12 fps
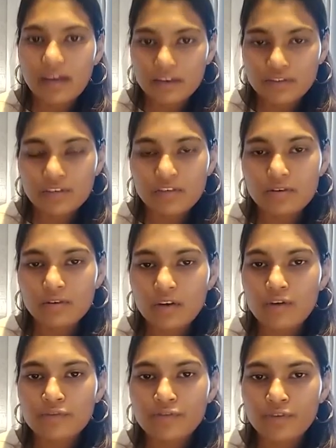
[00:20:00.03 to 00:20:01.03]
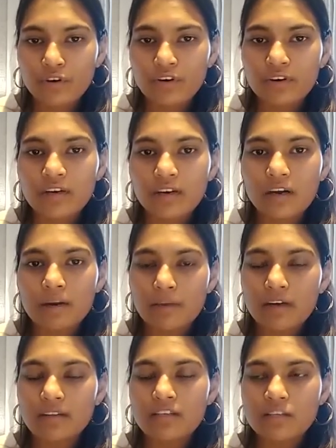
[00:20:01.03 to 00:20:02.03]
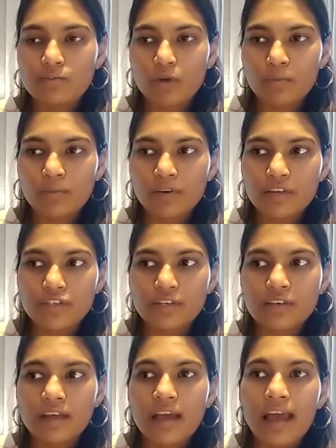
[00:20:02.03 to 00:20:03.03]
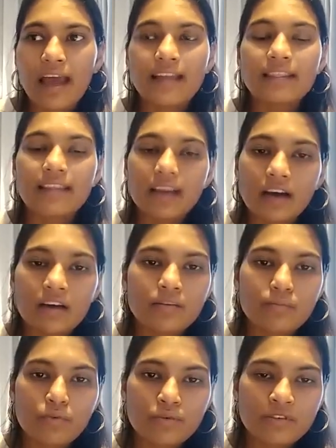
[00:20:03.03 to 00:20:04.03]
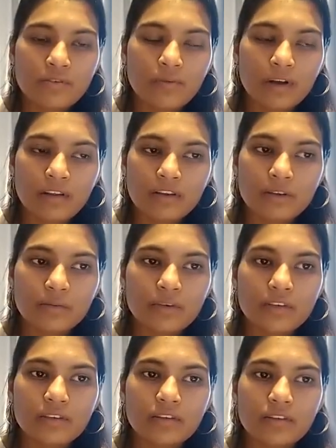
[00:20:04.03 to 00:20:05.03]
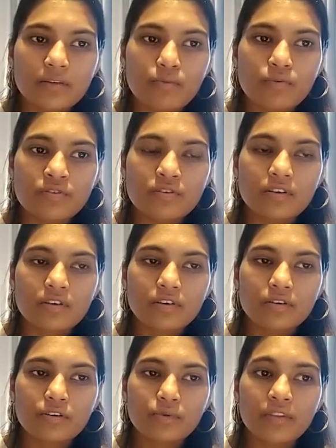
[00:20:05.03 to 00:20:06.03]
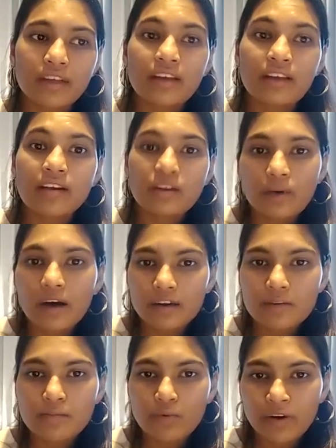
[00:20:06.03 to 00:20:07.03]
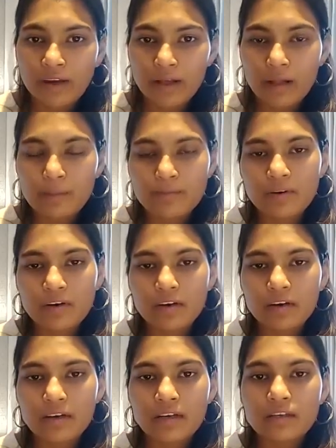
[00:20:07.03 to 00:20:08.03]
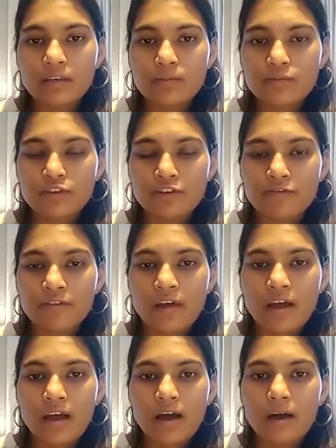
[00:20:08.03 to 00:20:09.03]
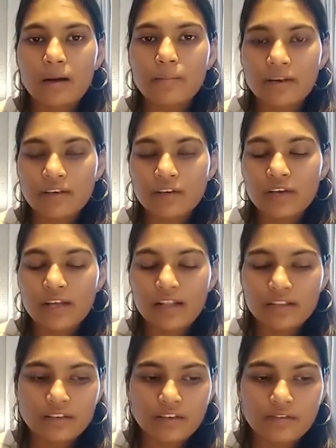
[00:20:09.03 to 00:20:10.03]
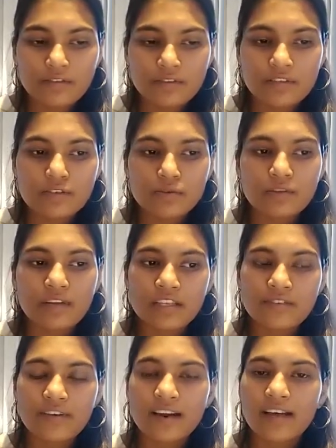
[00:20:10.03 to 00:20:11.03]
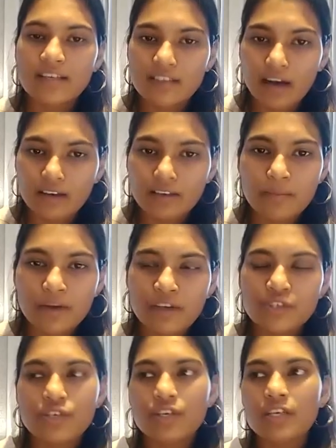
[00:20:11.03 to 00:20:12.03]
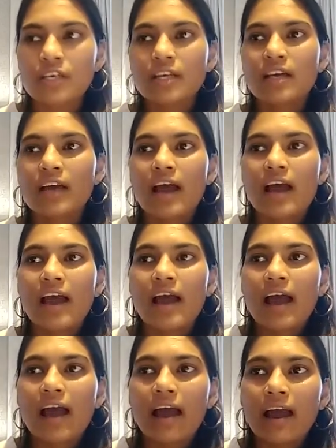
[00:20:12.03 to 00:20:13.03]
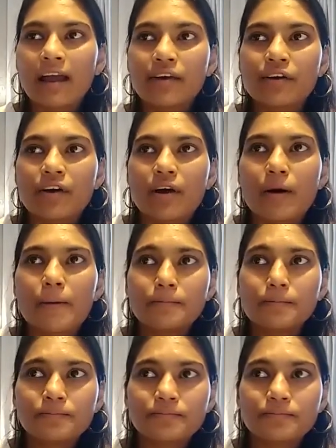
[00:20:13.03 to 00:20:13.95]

actually look out for among this population and they are the most vulnerable the most uh, you know they require more help uh, in terms of uh, mental health services so that's where i started my journey and um,